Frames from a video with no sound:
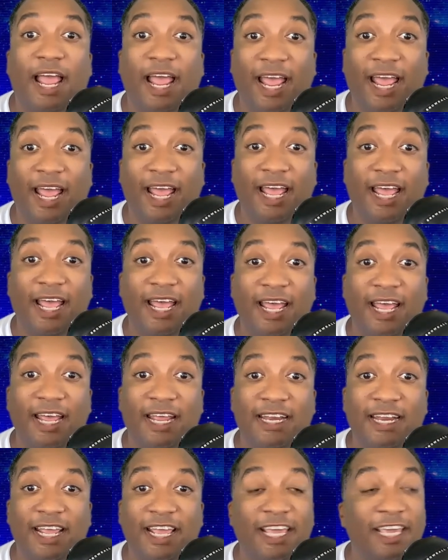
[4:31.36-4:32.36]

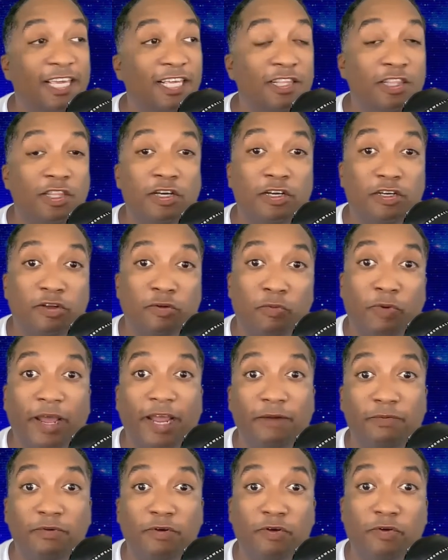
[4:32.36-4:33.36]
And he looked
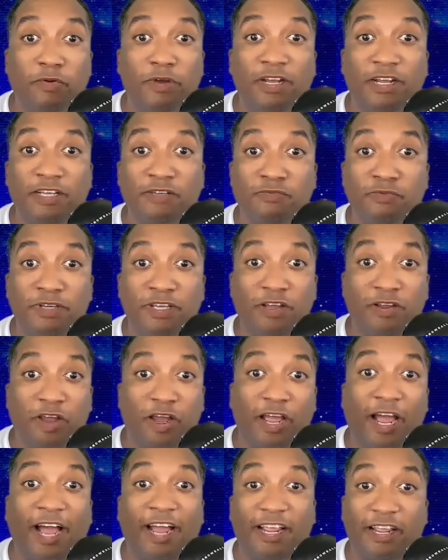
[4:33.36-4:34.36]
away real quick because
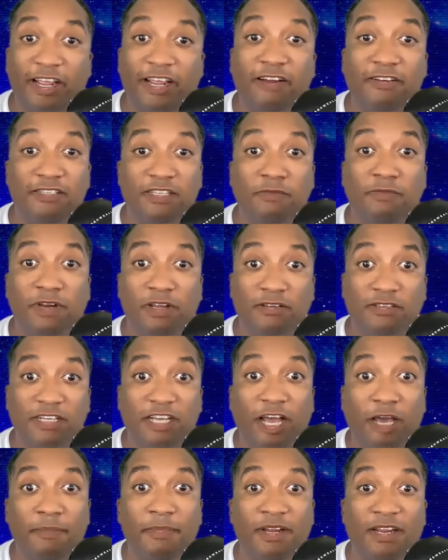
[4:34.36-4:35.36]
I could hear someone else
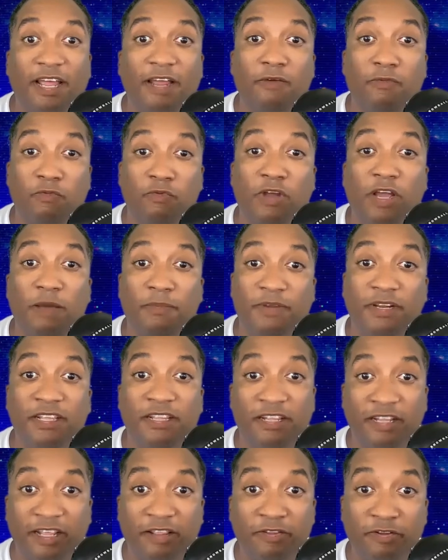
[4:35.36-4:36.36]
coming
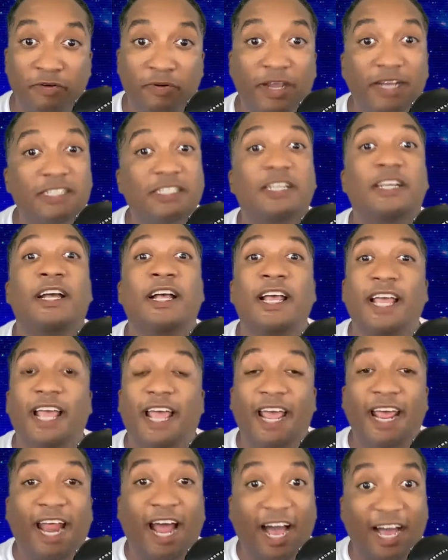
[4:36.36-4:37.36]
in a direction.
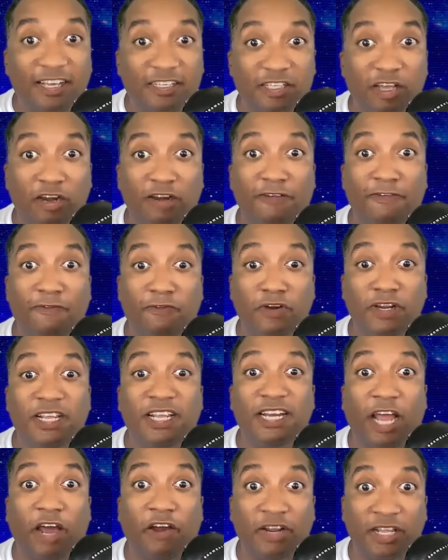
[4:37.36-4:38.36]
And I started
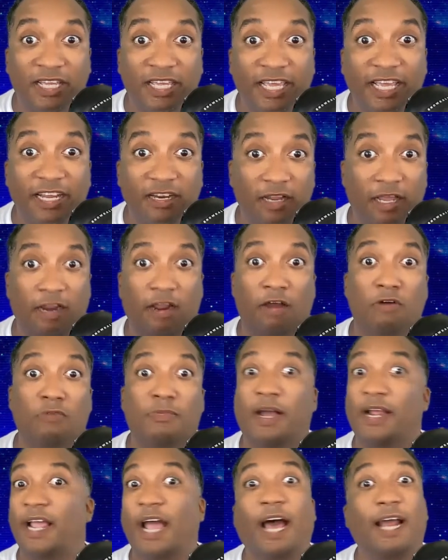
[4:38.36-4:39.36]
freaking out again, like, oh
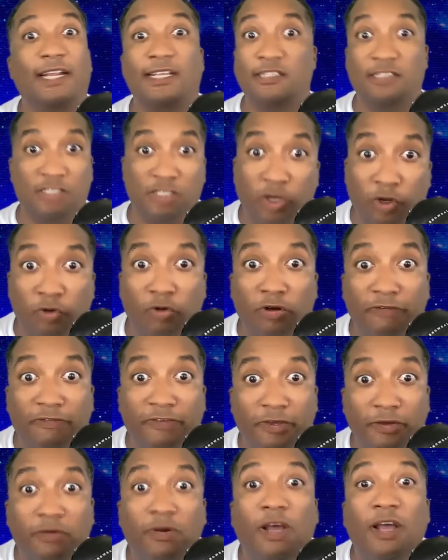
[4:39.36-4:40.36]
my God, it's two of
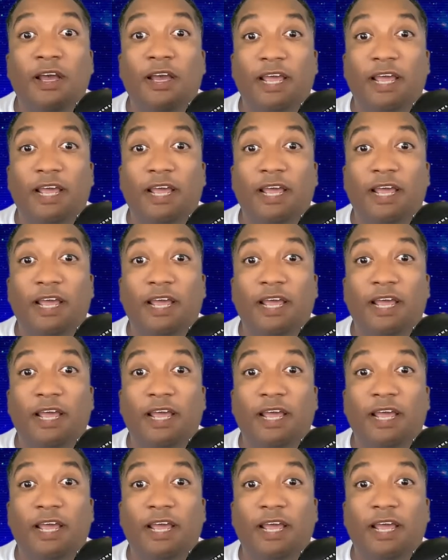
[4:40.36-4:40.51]
you.